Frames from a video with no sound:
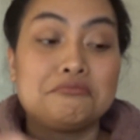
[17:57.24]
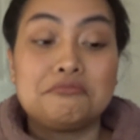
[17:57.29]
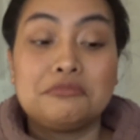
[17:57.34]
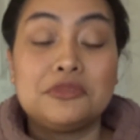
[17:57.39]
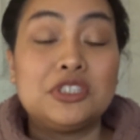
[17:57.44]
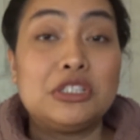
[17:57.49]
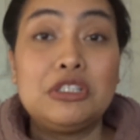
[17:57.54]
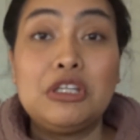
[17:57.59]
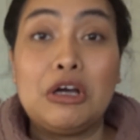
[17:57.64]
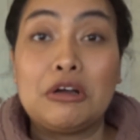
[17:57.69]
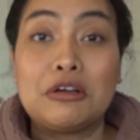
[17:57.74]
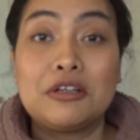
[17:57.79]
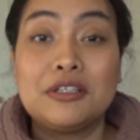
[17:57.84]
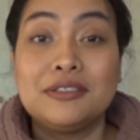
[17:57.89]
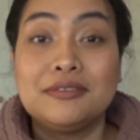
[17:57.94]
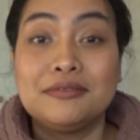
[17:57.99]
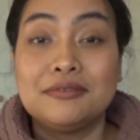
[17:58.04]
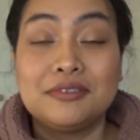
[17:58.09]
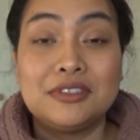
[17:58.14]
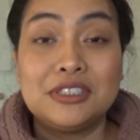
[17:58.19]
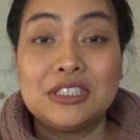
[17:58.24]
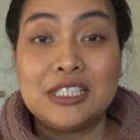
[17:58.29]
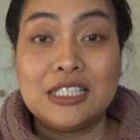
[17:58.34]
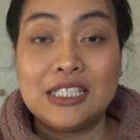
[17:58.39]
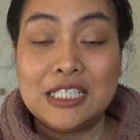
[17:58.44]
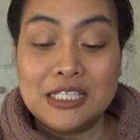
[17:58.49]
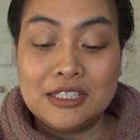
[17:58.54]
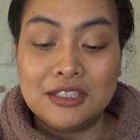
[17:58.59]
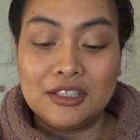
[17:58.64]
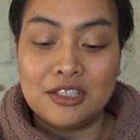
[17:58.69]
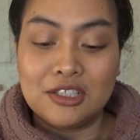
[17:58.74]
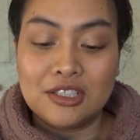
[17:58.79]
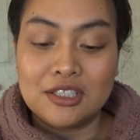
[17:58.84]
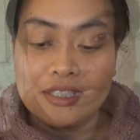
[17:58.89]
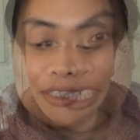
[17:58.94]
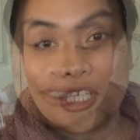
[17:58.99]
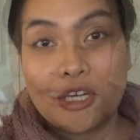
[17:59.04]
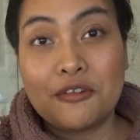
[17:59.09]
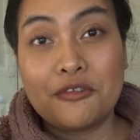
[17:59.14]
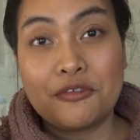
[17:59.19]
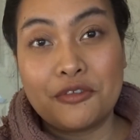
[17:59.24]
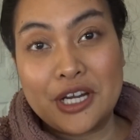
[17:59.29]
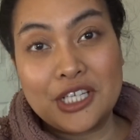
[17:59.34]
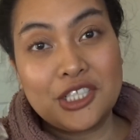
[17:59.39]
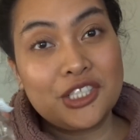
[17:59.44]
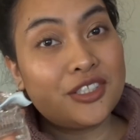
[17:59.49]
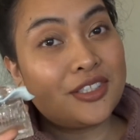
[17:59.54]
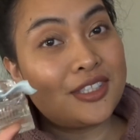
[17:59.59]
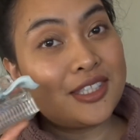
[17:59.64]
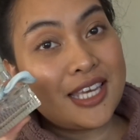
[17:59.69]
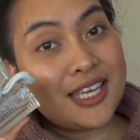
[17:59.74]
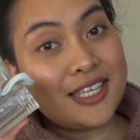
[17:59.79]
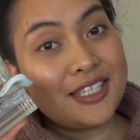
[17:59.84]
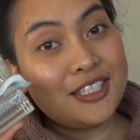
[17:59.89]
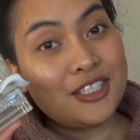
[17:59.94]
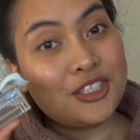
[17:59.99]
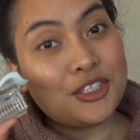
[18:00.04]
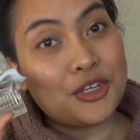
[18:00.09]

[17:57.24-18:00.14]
the look, the clean look. A fresh scent to